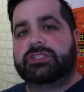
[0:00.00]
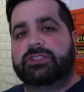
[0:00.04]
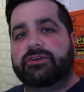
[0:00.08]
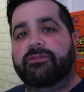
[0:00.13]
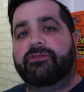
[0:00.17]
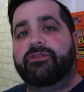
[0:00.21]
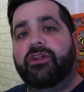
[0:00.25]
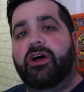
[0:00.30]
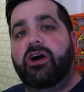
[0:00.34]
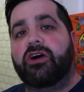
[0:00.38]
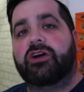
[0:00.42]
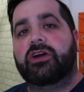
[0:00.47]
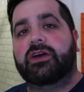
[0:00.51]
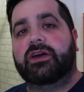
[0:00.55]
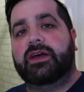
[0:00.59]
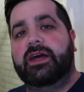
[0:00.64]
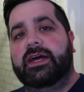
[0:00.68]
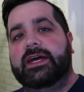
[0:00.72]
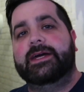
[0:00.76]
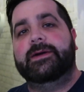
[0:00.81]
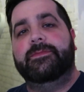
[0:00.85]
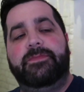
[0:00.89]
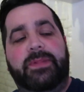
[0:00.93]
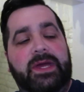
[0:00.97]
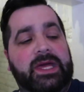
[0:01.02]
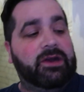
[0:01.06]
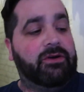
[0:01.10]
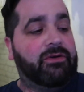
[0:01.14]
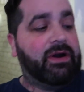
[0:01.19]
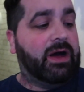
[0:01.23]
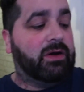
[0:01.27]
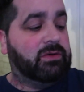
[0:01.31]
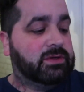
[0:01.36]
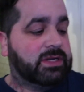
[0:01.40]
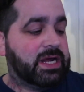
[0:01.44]
to vlog um, being
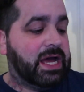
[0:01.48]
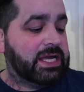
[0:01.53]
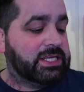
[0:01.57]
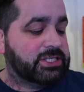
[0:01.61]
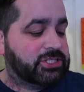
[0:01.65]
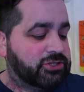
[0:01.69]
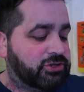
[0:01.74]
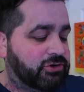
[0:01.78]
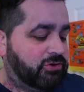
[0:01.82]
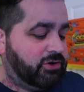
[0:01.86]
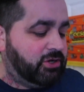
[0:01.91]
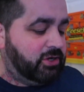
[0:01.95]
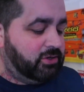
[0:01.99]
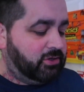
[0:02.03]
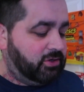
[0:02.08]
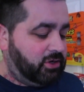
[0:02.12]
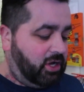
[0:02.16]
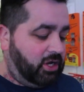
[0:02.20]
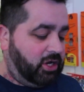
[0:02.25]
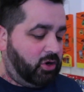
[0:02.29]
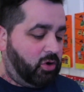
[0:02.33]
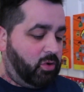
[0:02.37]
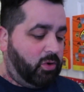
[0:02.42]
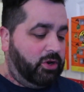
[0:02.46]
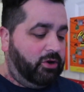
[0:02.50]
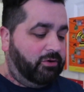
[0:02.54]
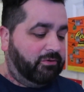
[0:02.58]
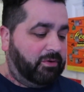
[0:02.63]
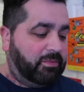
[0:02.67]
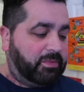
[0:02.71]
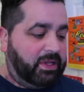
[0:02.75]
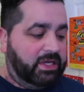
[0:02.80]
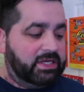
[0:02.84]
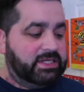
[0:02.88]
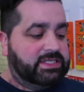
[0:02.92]
around Asda and, and going
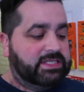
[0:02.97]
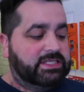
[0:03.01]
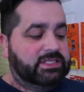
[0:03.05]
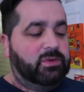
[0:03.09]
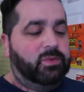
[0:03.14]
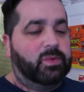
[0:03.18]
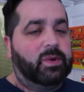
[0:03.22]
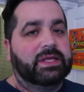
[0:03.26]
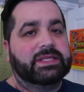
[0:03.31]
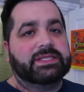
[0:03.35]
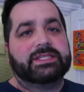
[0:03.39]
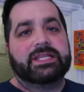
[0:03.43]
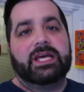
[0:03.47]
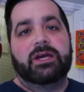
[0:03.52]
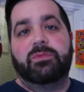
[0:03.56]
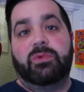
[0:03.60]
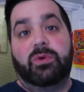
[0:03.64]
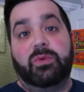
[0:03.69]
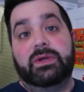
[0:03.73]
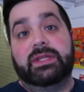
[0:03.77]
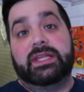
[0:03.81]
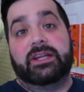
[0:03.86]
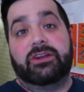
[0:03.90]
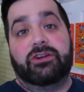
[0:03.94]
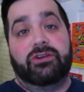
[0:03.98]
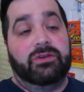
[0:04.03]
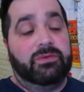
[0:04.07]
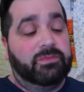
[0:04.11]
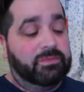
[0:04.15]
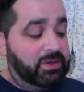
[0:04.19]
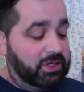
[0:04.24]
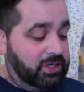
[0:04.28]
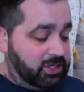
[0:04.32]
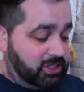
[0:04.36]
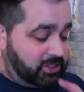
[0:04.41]
other places that we went today, but we
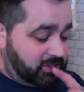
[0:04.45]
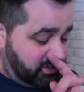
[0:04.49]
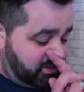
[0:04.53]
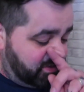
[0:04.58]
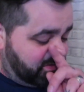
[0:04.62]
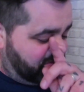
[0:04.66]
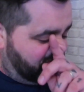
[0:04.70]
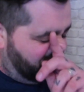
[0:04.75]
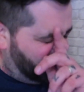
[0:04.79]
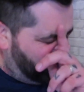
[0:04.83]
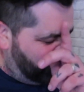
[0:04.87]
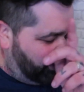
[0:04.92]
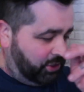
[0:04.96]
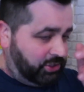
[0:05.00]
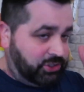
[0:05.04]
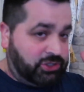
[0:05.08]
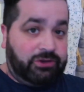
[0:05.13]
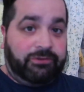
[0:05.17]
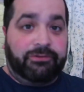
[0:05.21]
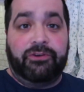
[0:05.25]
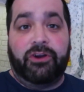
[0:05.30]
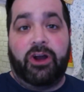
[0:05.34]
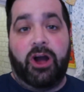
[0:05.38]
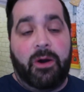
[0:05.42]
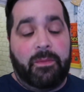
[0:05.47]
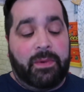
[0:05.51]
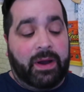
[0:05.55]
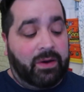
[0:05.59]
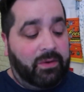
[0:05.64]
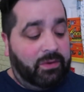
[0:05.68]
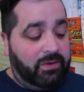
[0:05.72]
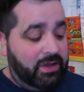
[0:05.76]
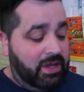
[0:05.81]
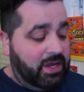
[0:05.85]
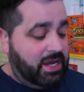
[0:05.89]
didn't because we just forgot
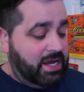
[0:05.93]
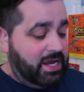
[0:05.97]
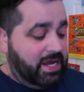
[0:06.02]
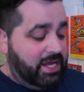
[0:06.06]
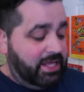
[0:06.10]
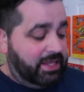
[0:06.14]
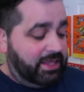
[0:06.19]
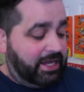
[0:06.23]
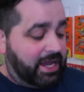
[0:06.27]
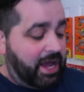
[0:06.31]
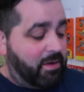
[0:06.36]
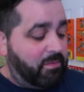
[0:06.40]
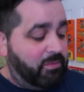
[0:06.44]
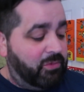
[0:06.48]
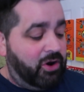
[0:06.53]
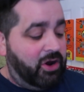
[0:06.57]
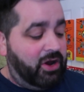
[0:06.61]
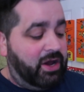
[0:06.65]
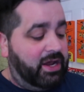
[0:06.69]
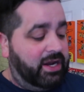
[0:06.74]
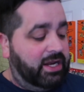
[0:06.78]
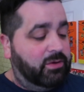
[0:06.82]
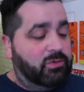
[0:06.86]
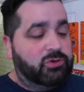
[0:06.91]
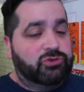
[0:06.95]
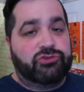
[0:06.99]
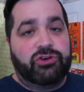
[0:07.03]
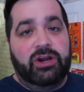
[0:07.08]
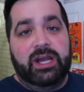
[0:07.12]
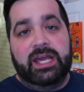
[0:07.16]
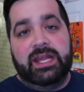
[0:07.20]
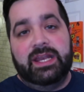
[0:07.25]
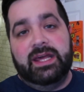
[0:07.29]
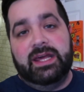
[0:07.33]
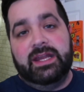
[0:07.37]
about the camera and it was
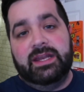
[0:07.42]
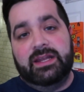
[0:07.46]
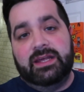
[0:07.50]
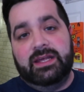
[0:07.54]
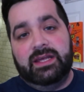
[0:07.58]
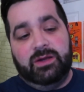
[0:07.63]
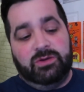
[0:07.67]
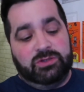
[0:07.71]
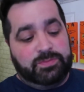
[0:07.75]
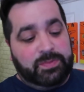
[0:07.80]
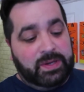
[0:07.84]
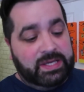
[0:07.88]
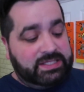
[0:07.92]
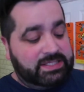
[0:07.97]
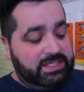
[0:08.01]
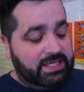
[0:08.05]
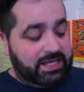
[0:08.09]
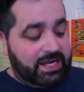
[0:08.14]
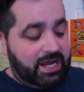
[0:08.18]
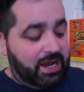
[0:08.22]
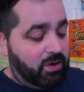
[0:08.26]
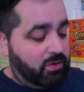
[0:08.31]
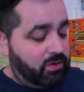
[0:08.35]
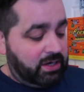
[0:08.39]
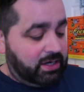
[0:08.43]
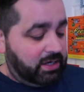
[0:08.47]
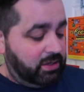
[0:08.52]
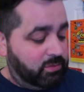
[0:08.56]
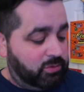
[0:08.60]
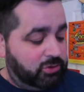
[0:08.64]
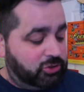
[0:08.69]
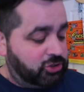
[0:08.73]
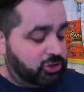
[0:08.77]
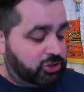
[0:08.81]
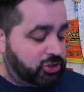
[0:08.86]
raining and it was pissing down and it
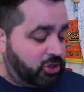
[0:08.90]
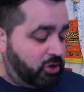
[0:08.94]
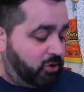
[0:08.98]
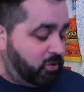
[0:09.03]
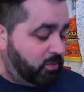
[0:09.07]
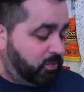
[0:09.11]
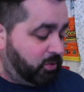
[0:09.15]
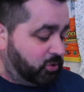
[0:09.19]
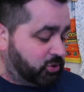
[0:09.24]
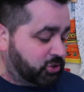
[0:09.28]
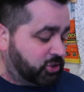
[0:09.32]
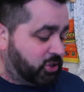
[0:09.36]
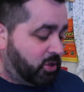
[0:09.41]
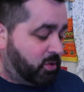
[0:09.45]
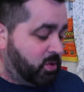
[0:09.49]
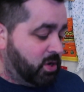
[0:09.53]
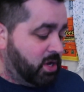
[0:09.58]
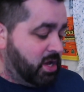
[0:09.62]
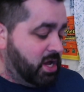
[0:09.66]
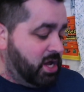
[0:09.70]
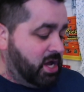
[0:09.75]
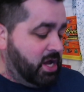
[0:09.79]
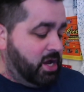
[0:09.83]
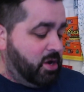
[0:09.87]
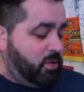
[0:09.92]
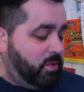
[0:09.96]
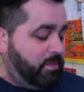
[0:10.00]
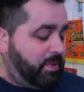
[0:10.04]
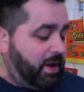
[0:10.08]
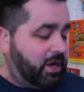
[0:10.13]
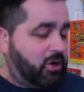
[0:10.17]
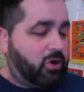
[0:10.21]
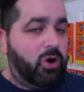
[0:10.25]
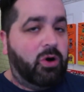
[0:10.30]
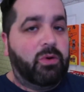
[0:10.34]
was just horrible. So we're
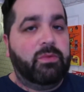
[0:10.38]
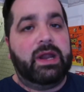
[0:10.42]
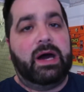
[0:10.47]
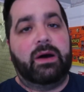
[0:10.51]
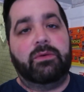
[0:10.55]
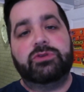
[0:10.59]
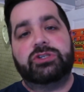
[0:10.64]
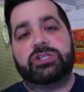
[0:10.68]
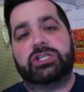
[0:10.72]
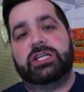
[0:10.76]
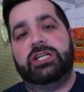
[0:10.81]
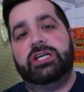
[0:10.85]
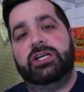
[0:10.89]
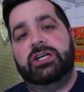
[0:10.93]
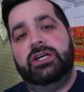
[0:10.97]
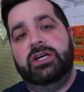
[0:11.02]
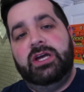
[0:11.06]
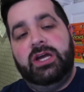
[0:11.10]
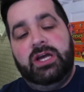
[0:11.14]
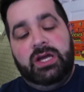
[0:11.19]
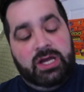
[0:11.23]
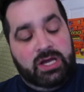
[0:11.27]
back home now. I'm just gonna